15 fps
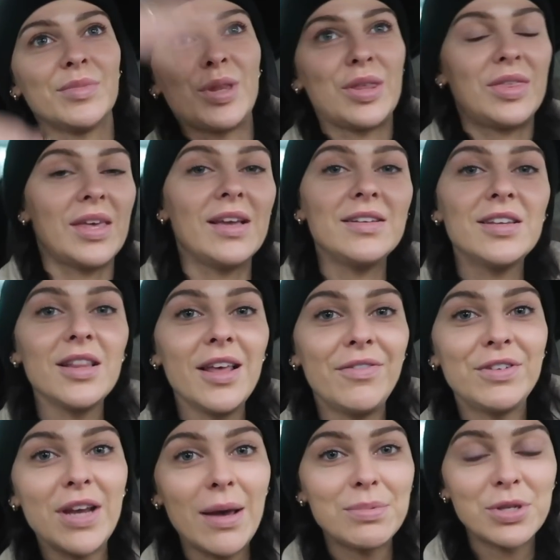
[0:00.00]
thing to
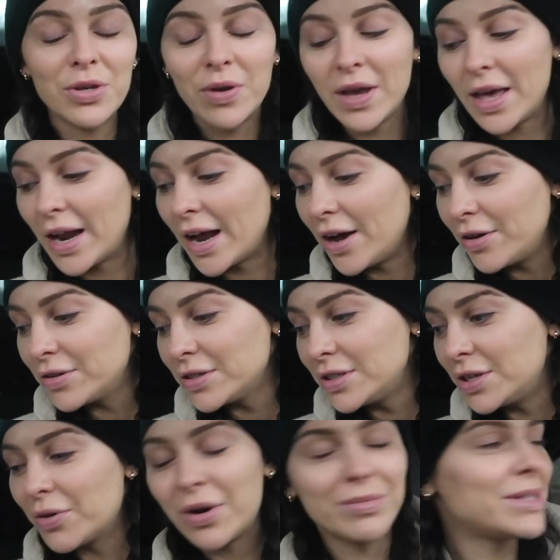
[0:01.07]
lift up so you can get out. You
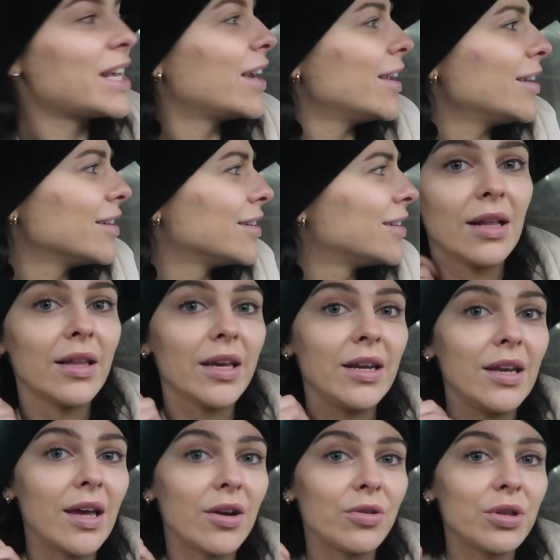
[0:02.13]
know what I'm saying? A
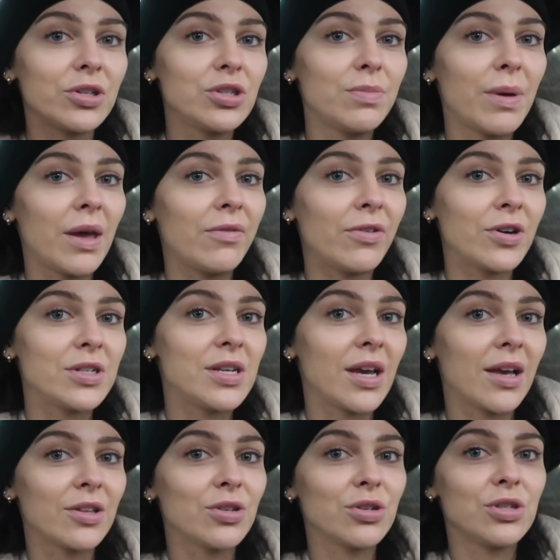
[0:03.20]
lady, I don't think she paid for her
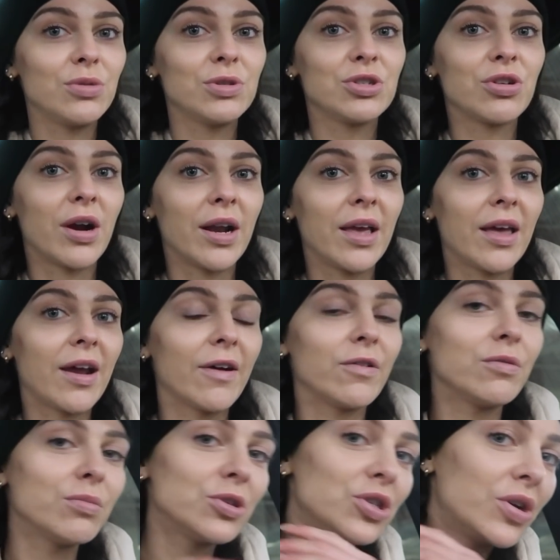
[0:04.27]
ticket, so she was trying to get out,
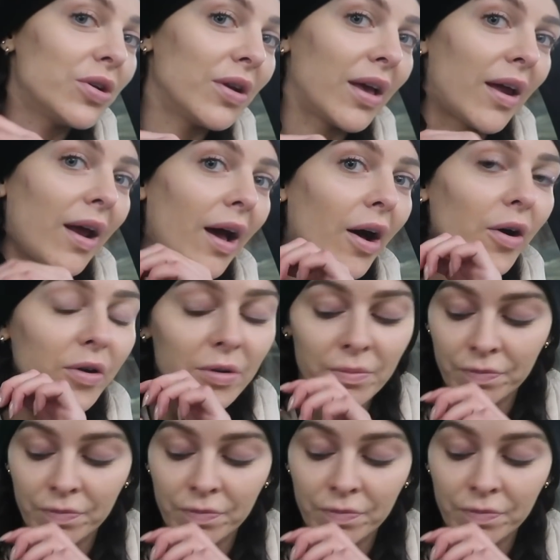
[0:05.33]
but she couldn't get out.